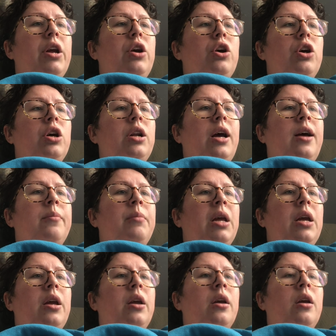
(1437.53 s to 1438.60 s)
good at
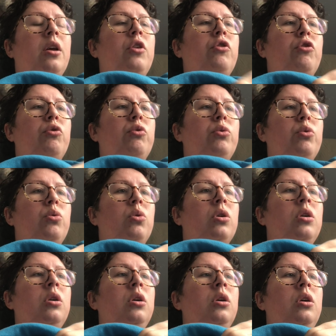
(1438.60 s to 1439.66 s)
making you,
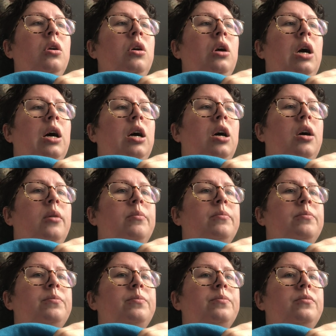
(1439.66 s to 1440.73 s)
as